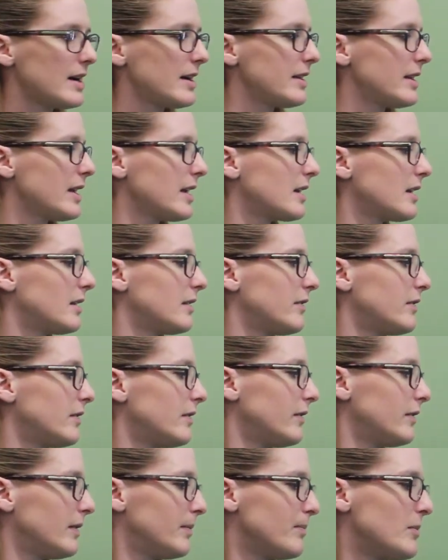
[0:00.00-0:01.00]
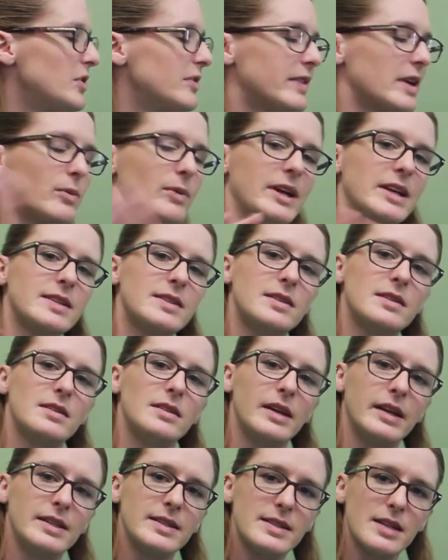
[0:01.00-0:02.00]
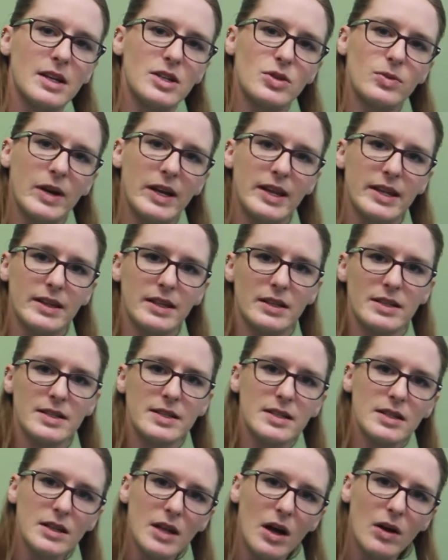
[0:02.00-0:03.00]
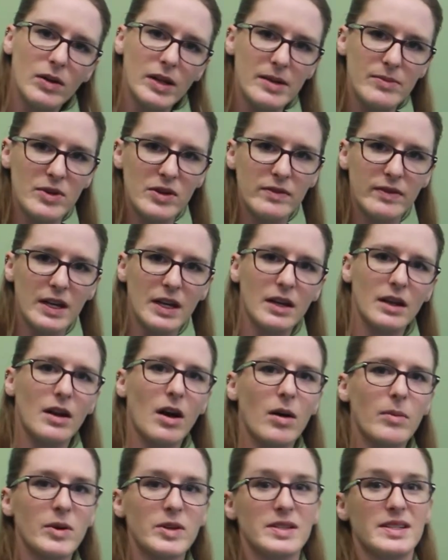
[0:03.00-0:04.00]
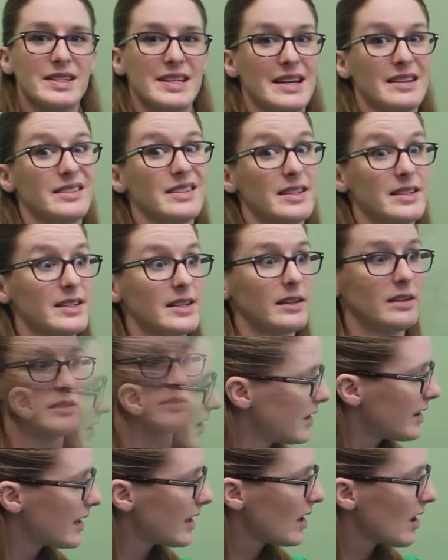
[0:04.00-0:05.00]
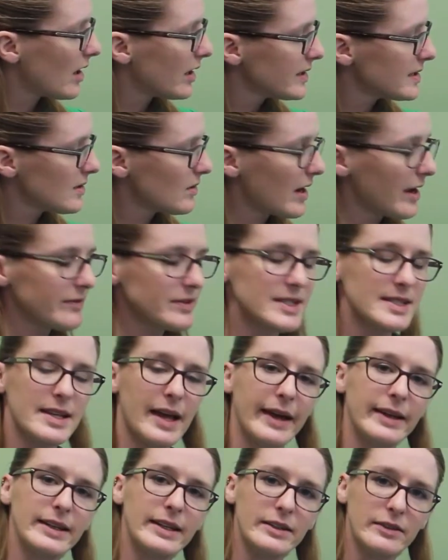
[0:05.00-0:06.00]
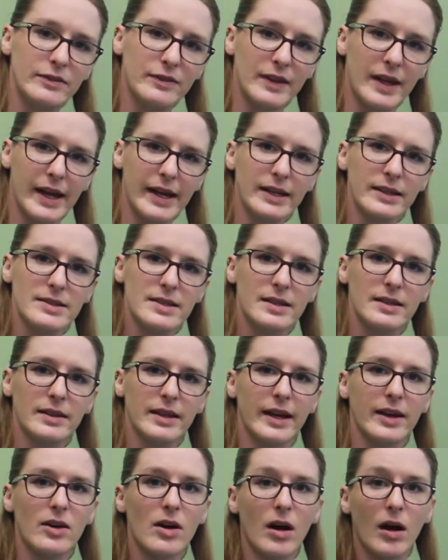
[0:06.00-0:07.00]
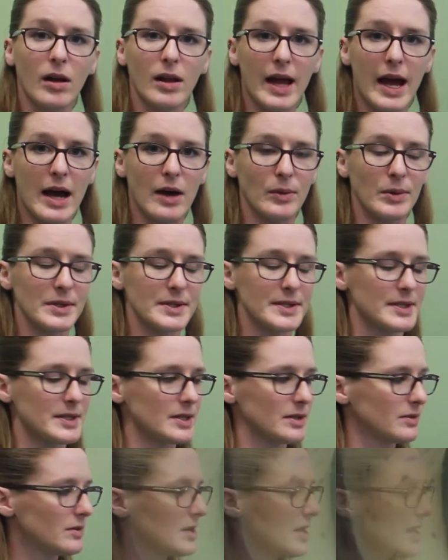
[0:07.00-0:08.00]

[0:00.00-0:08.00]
They can move their wings in such a way that they're slowly moving and almost stand still. They also have silent flight, like all owls do.